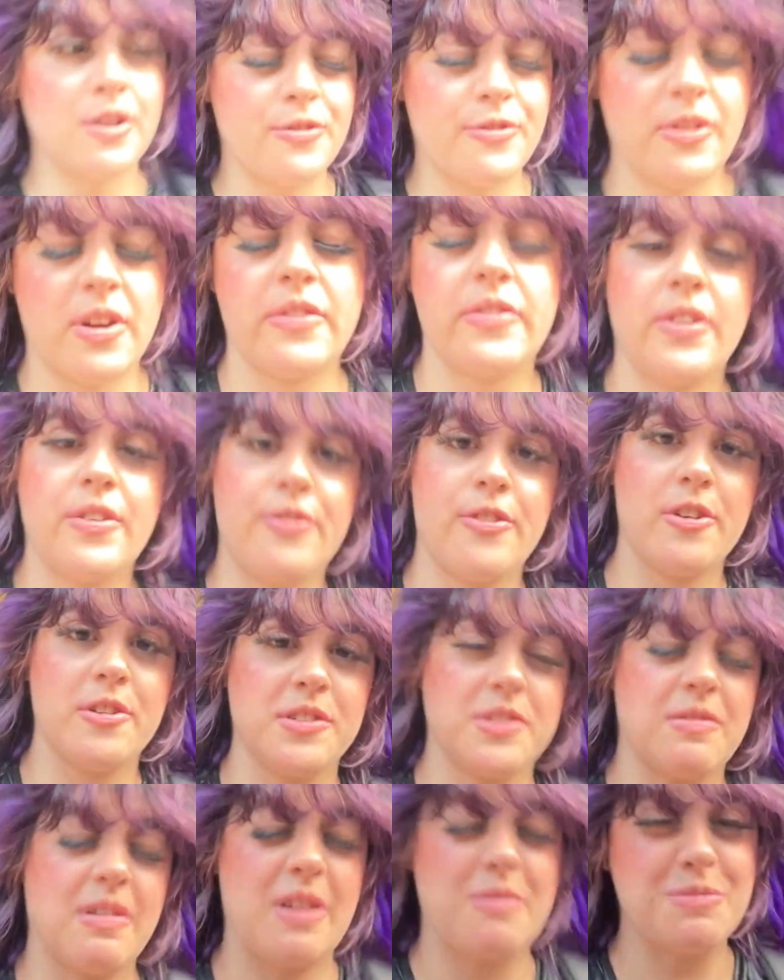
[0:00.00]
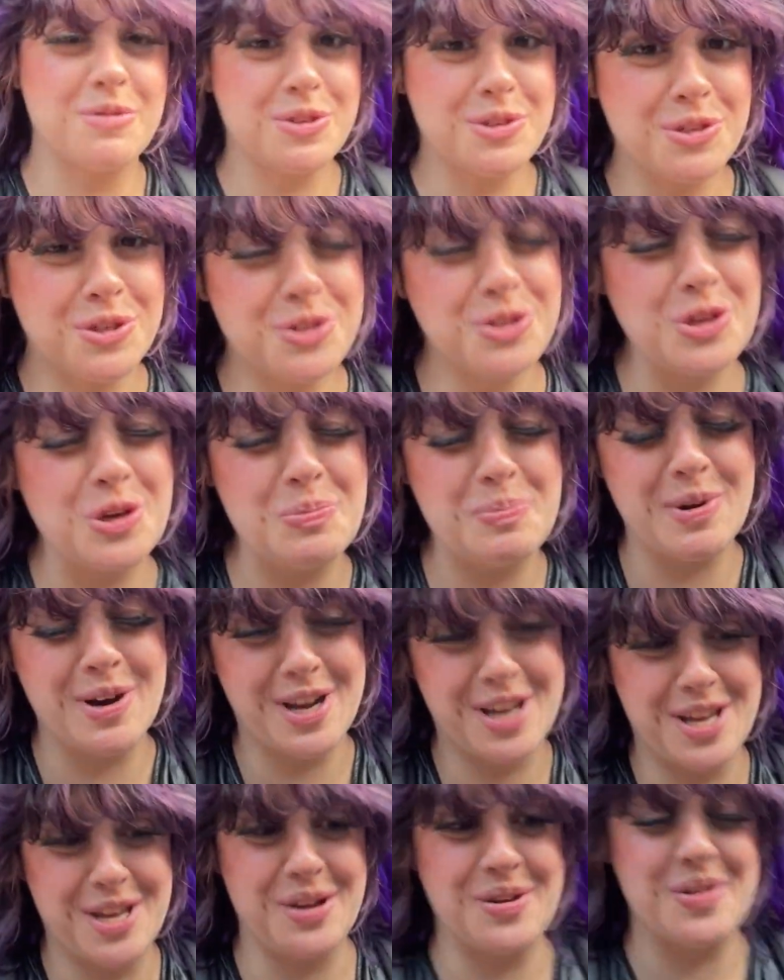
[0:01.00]
Forever Frozen ride was super
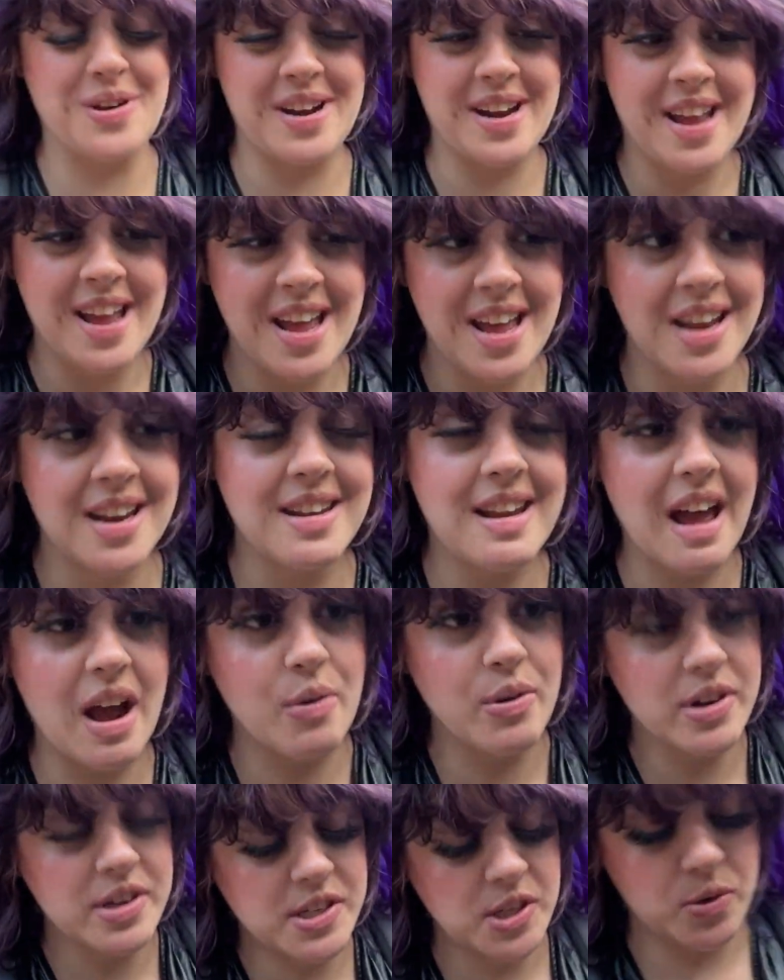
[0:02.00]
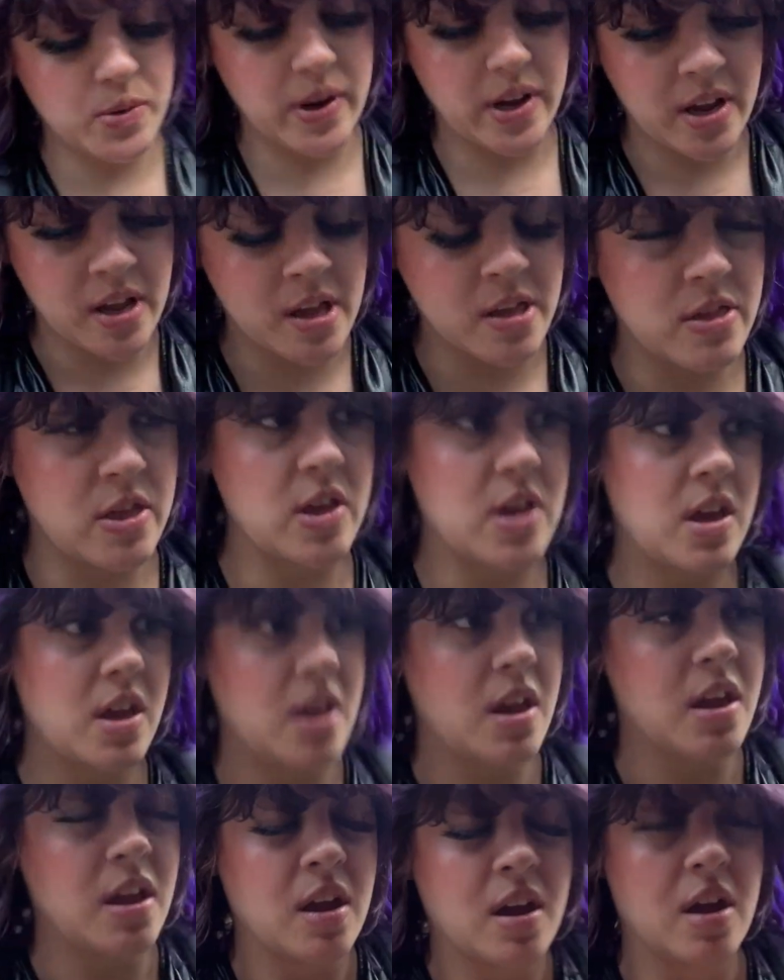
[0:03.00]
cute. Now we're doing
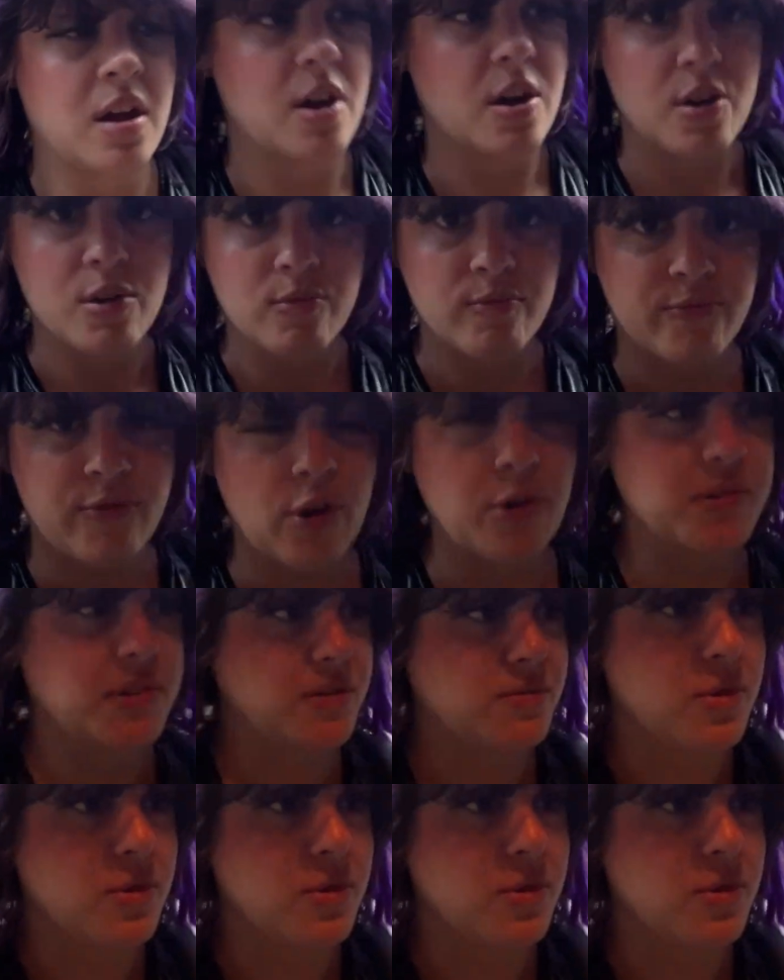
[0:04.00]
the Frozen